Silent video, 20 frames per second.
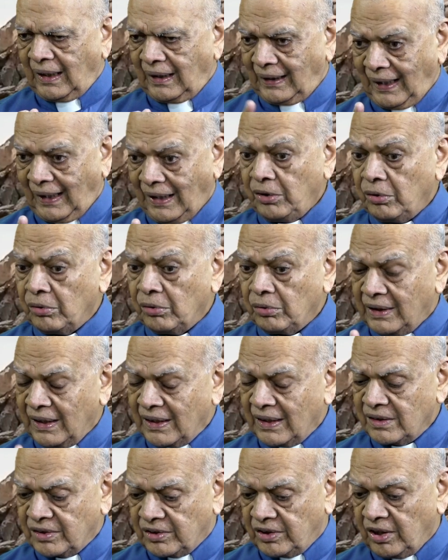can you
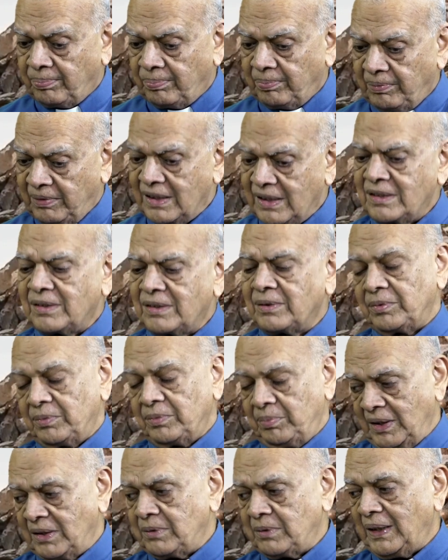just stop this
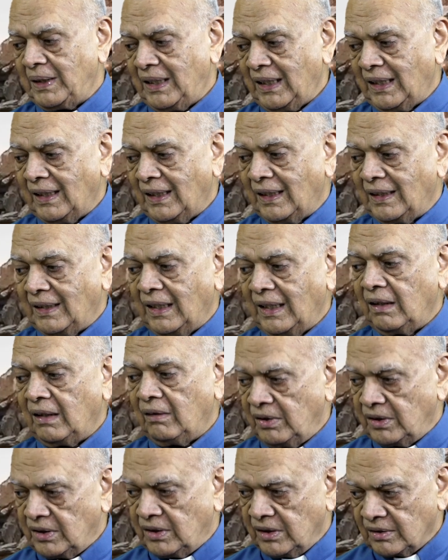particular thing,
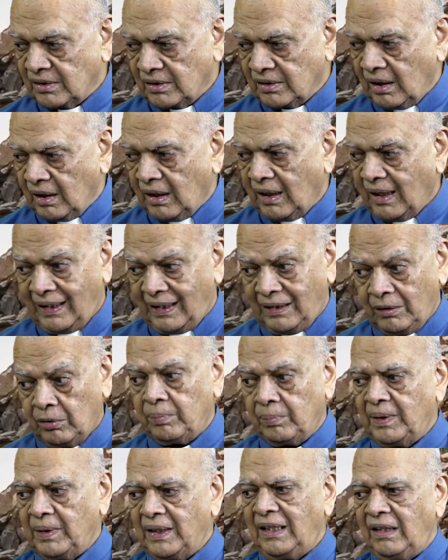which is, I
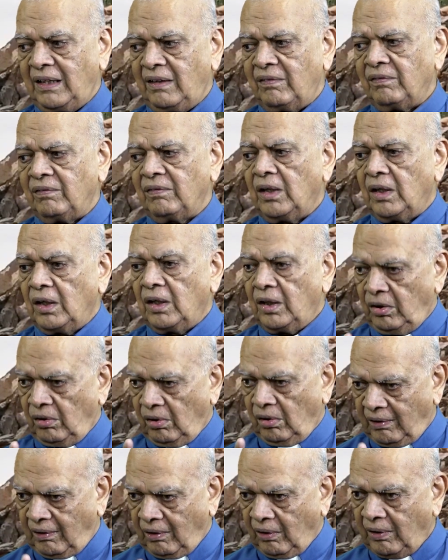do believe
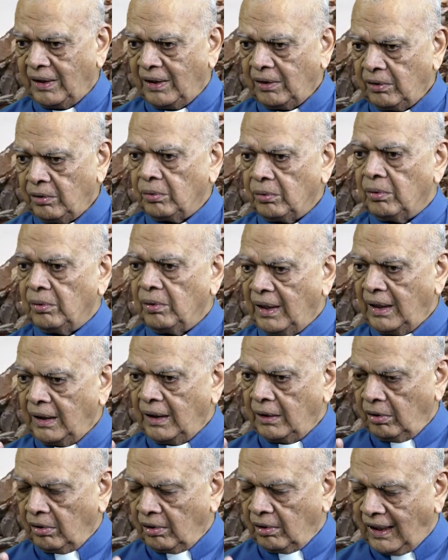you're going to,
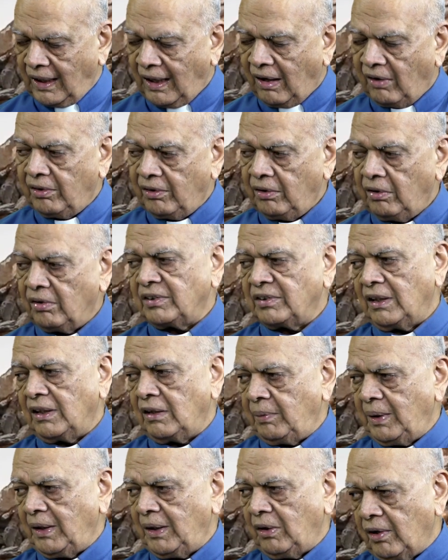and you're allowing
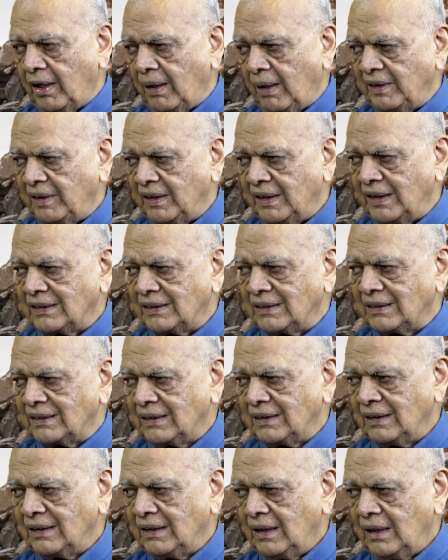yourself to be caught up in this?
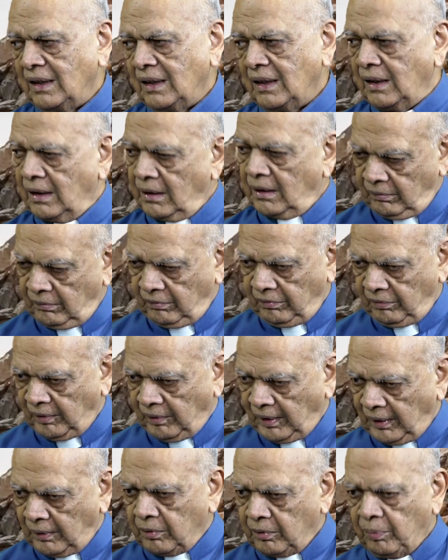
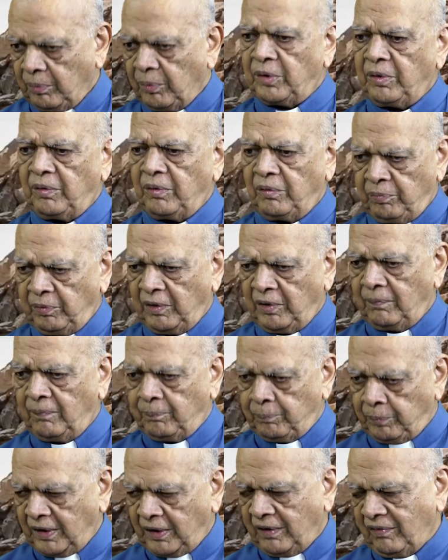Well, to
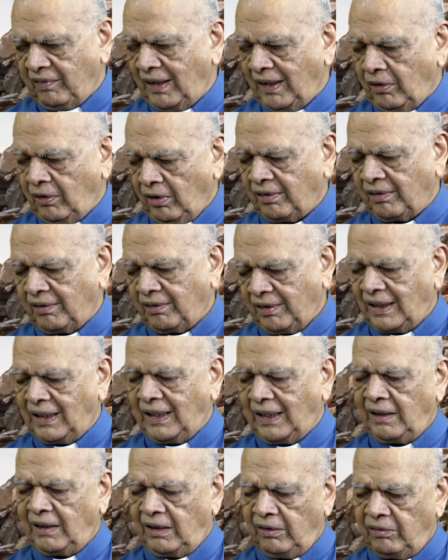put it very
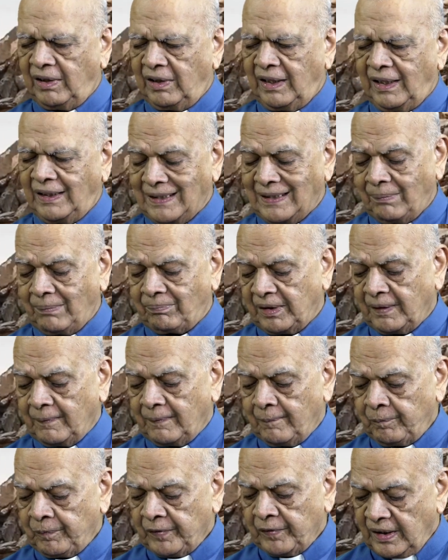concretely, I give you an example.
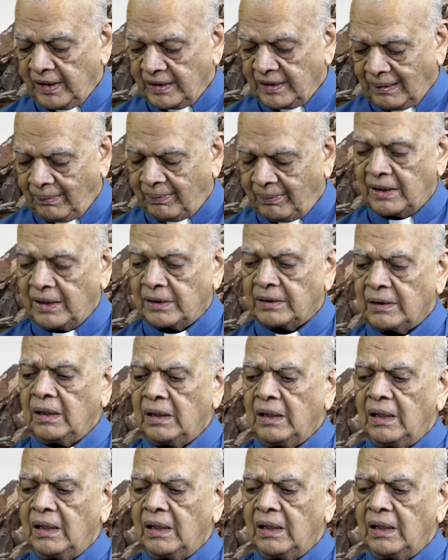Somebody